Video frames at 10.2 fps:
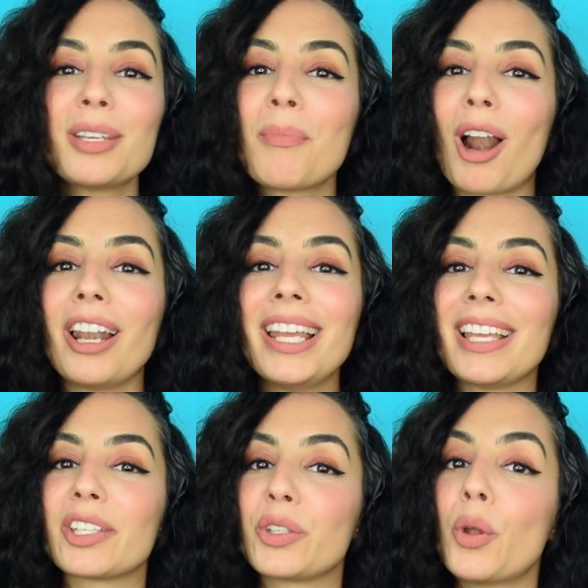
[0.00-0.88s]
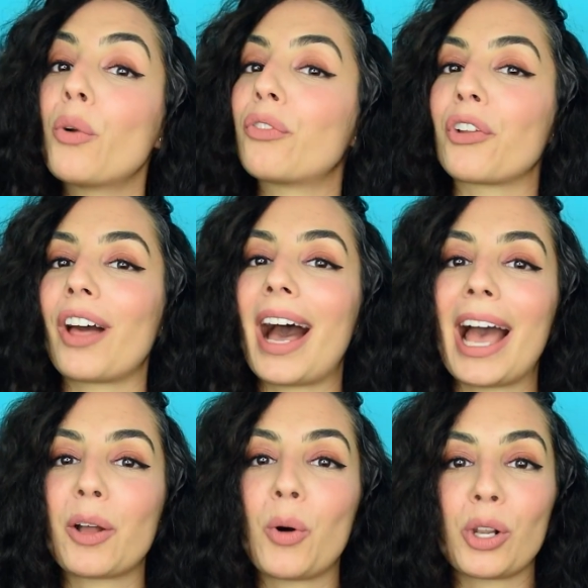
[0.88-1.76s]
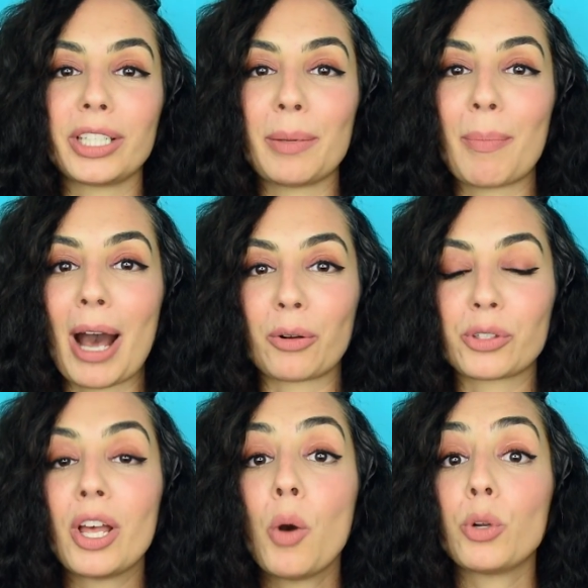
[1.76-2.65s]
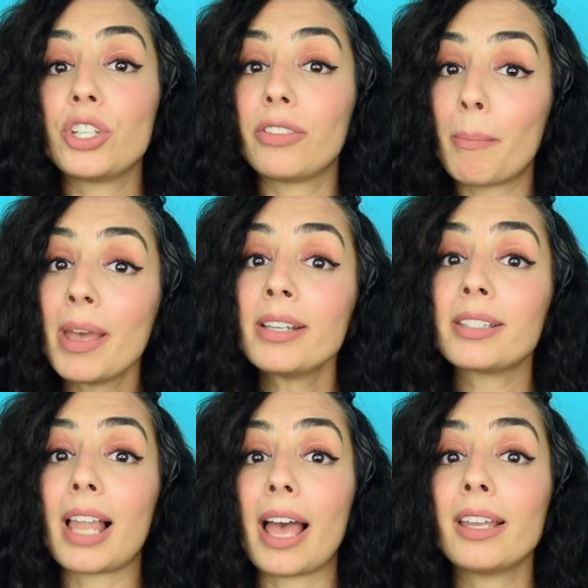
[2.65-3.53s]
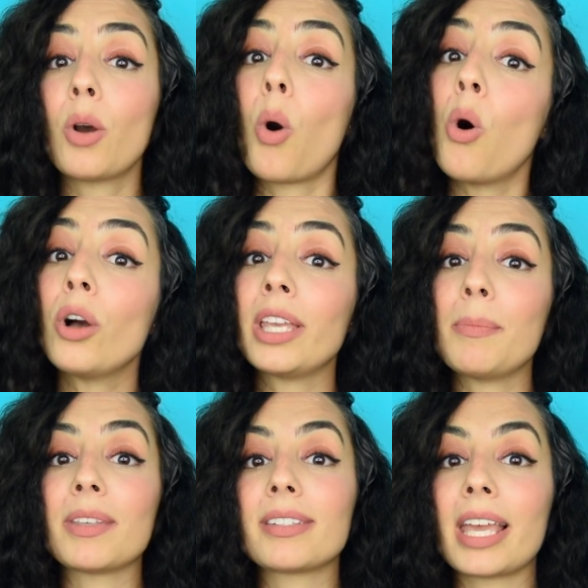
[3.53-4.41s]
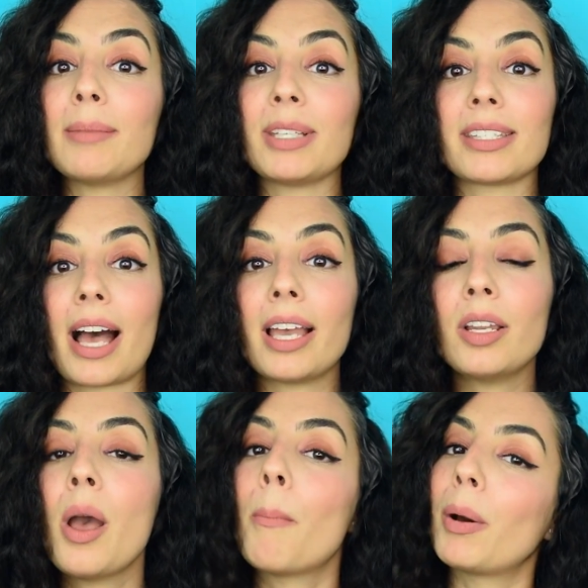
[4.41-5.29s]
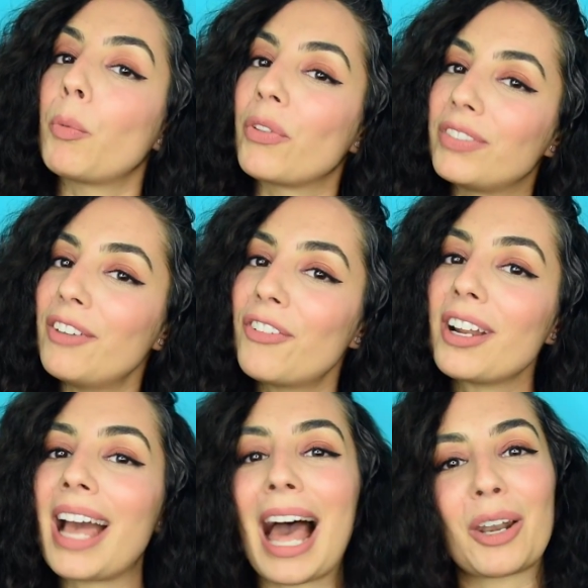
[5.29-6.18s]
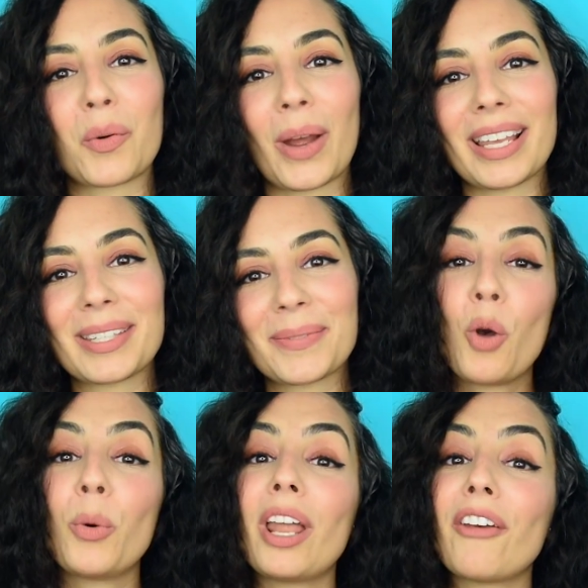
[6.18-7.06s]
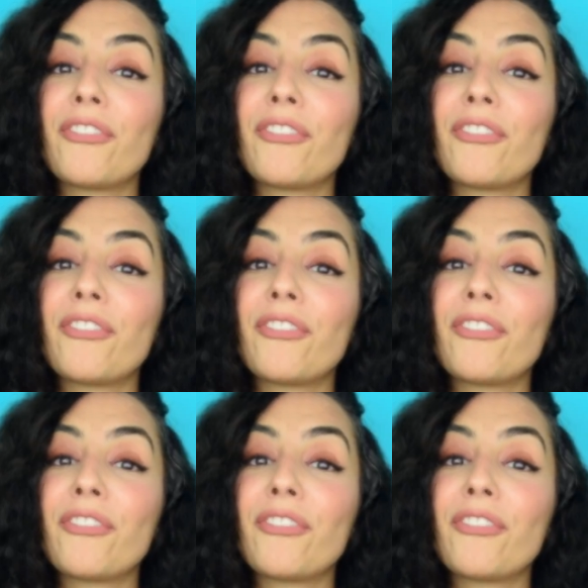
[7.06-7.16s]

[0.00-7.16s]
de Marly is known for their high quality bottles, which in the men's line all keep the same design but with different colorways. When I